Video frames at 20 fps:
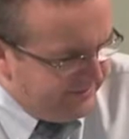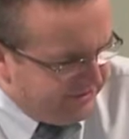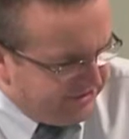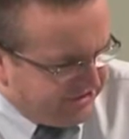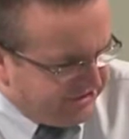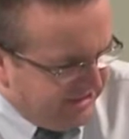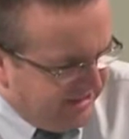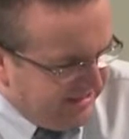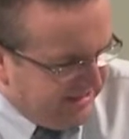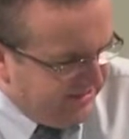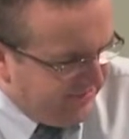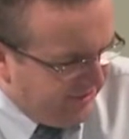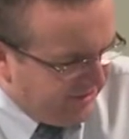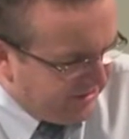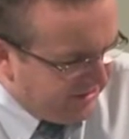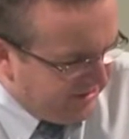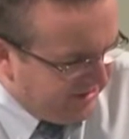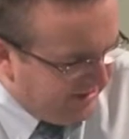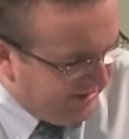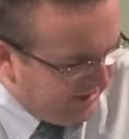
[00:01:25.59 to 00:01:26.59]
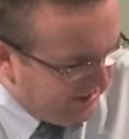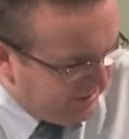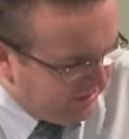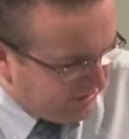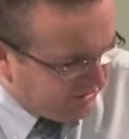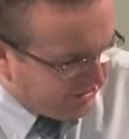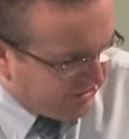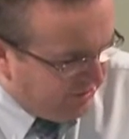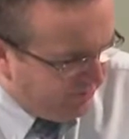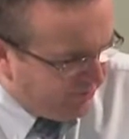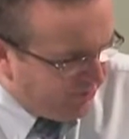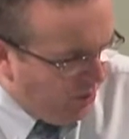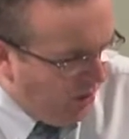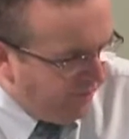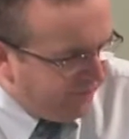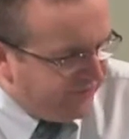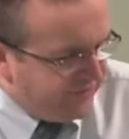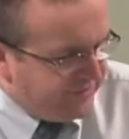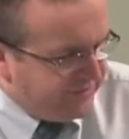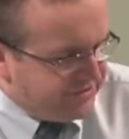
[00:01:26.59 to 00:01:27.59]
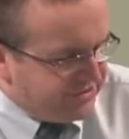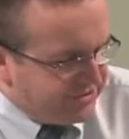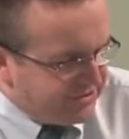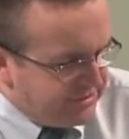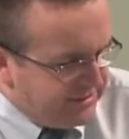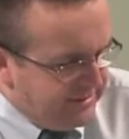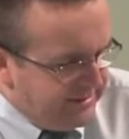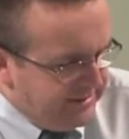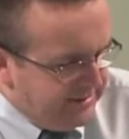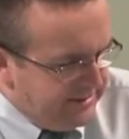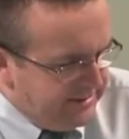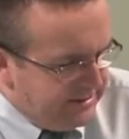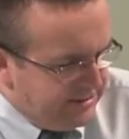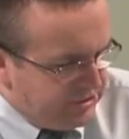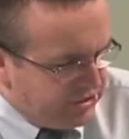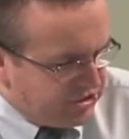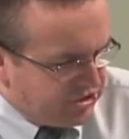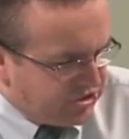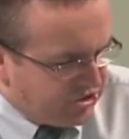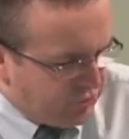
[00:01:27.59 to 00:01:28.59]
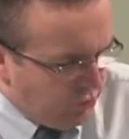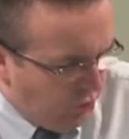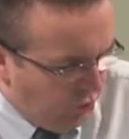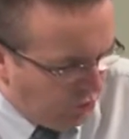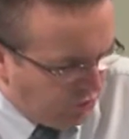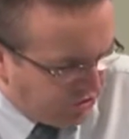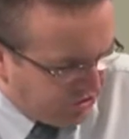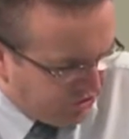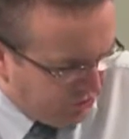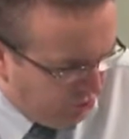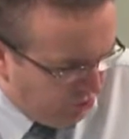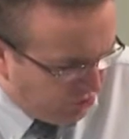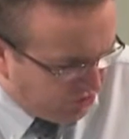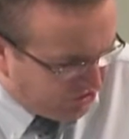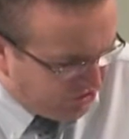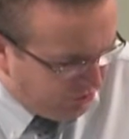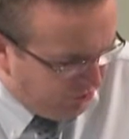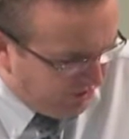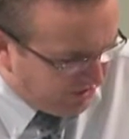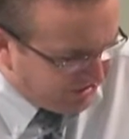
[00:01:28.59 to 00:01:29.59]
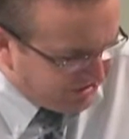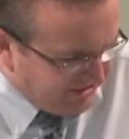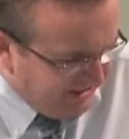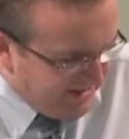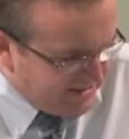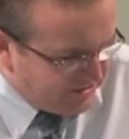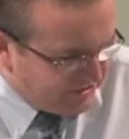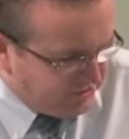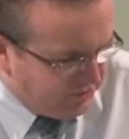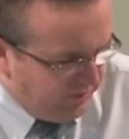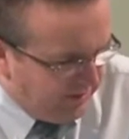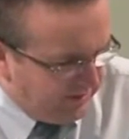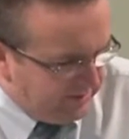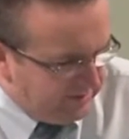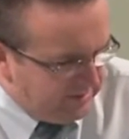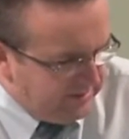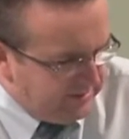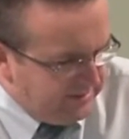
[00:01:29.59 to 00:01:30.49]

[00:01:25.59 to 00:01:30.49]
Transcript: the city that kills the prophets and stones those who are sent to it,